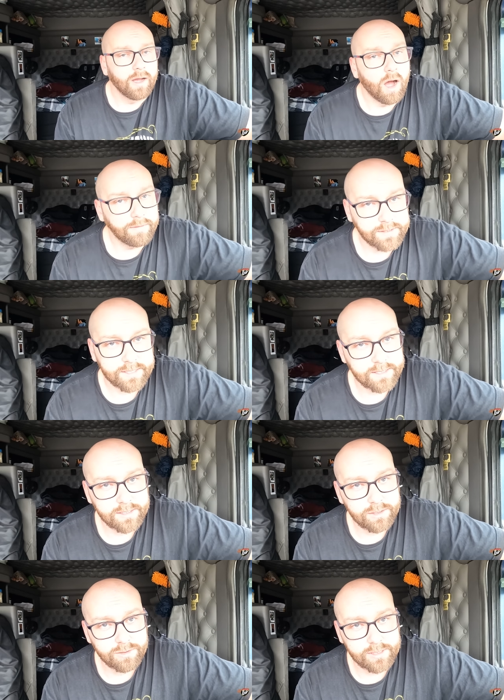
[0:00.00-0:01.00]
Obviously
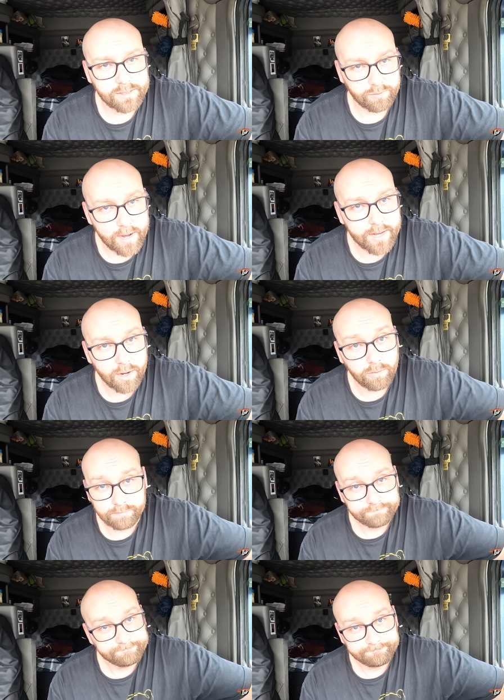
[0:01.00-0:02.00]
doesn't use his radio.
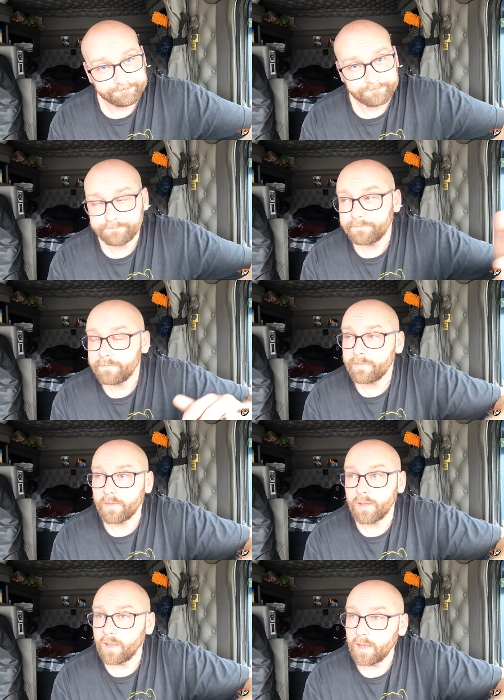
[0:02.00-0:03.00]

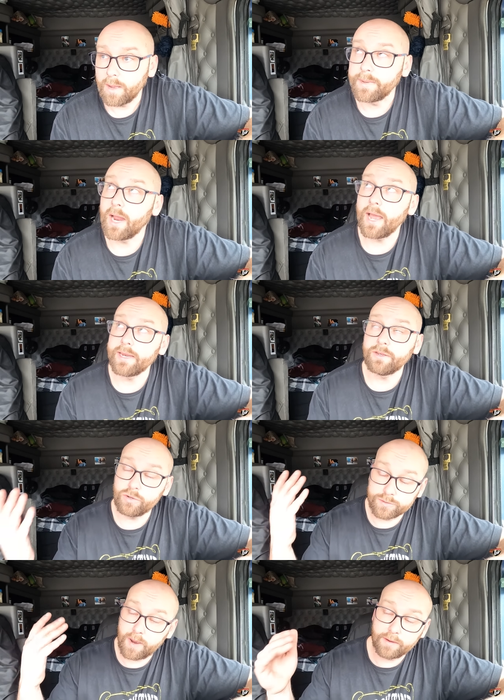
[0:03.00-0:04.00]
I mean, I
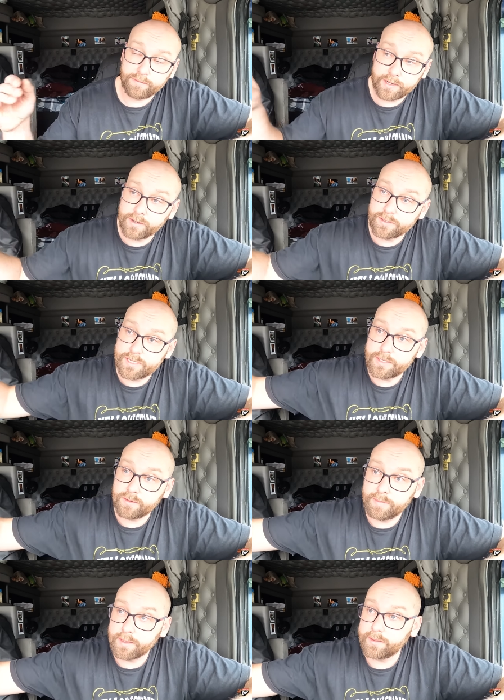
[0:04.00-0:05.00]
didn't use mine for years
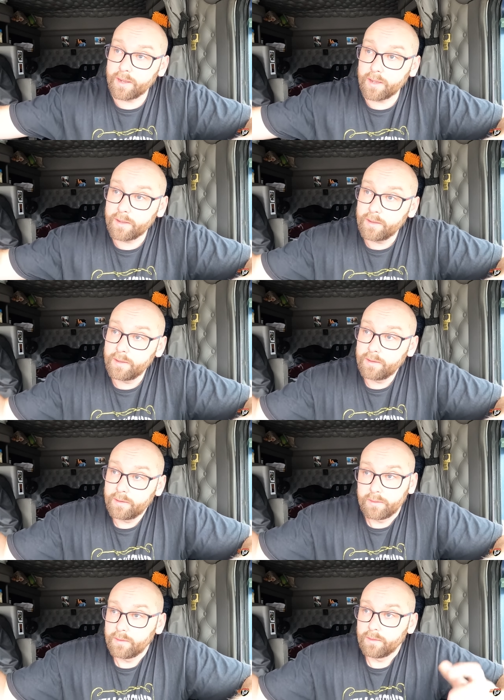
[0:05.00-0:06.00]
either, but uh,
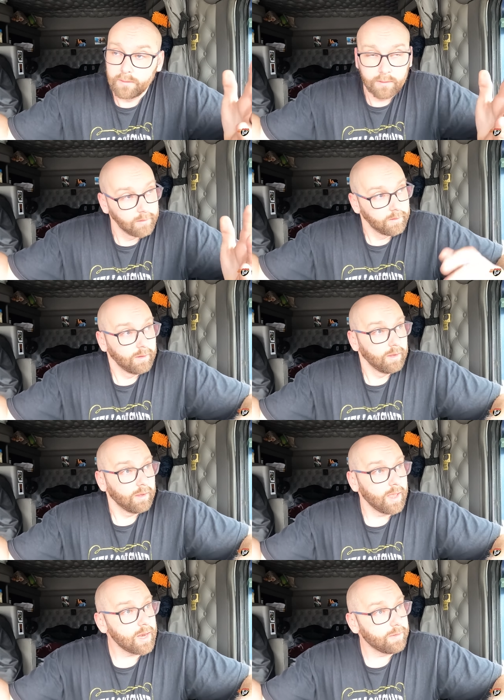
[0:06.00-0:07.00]

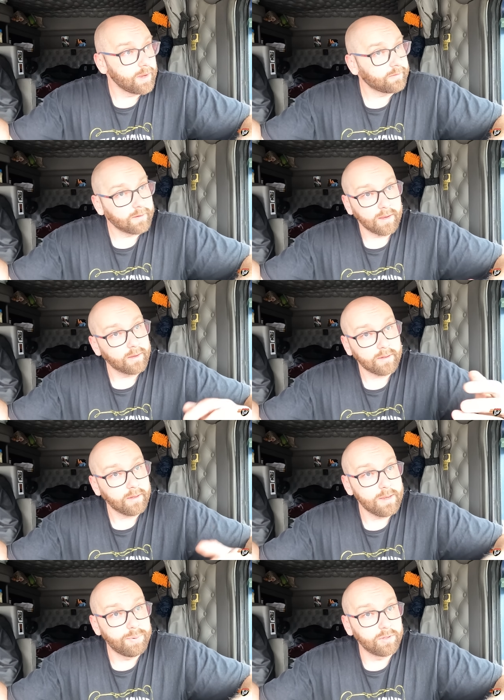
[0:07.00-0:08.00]
anyways, uh,
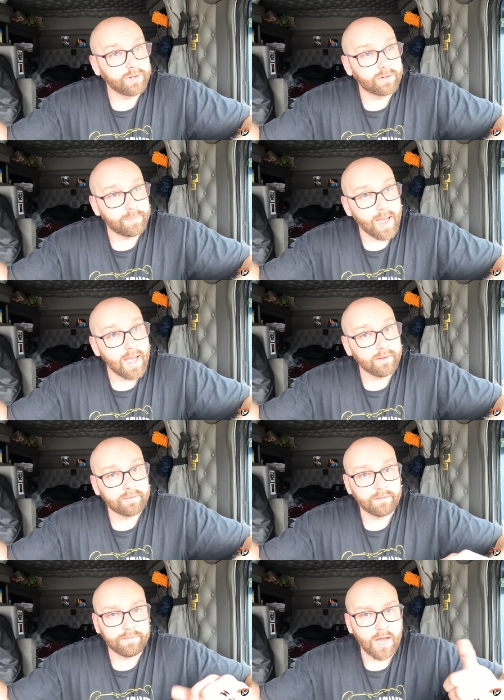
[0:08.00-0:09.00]
he pulls out to
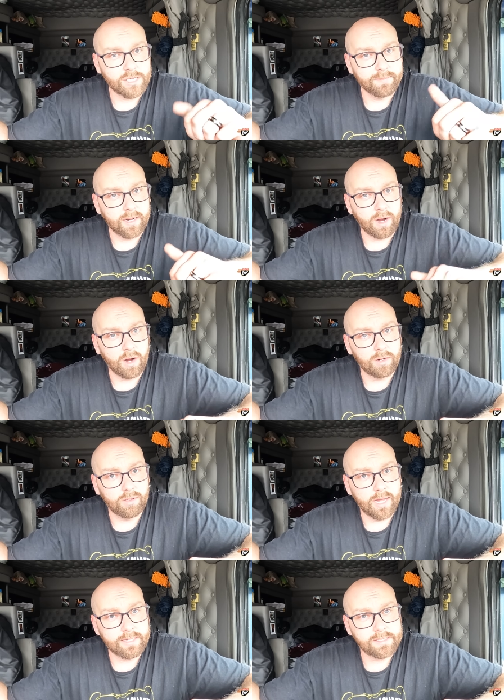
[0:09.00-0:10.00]
pass. I flash on my
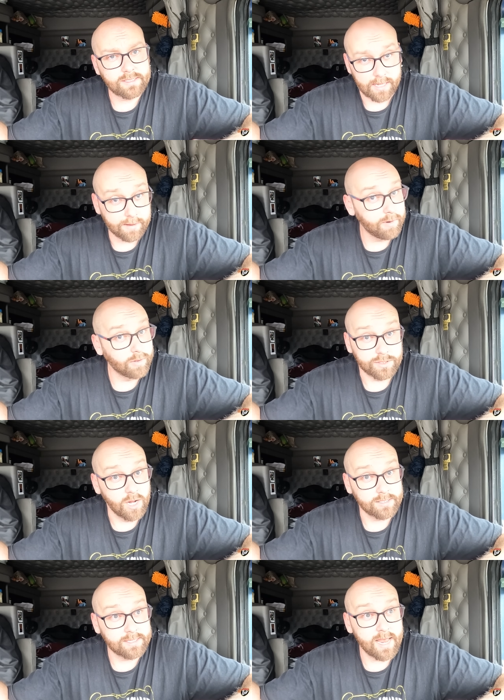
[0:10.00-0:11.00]
cargo lights to let him know it's
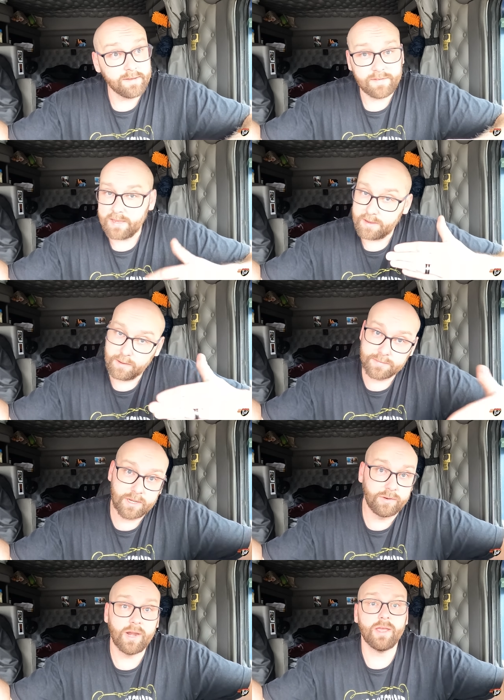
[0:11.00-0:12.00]
not safe. He
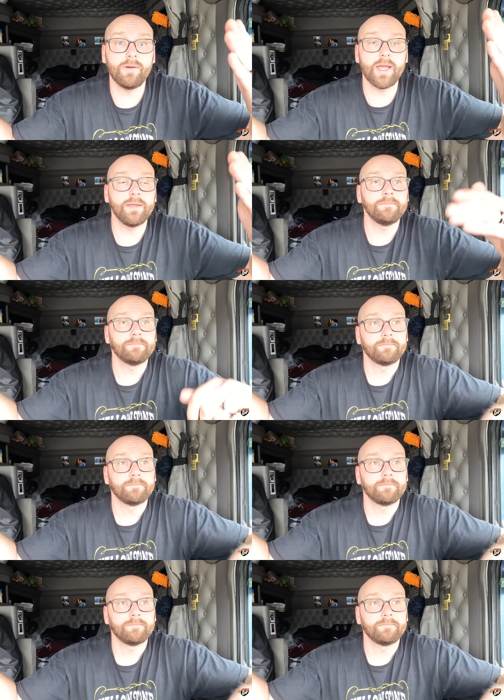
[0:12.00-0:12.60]
comes out anyway.